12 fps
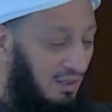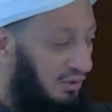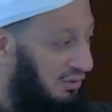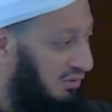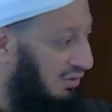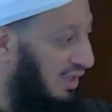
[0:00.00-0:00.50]

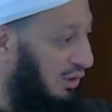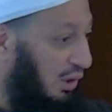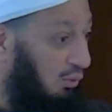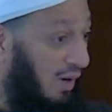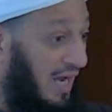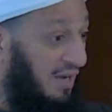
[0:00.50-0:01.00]
you look at
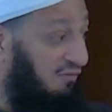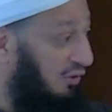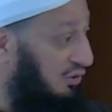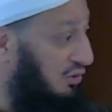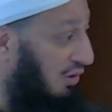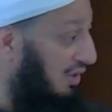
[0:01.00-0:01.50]
your wife,
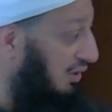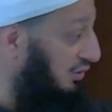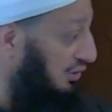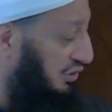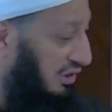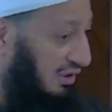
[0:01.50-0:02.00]
your daughter,
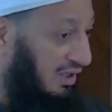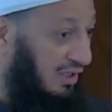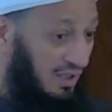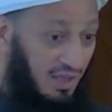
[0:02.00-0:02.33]
your children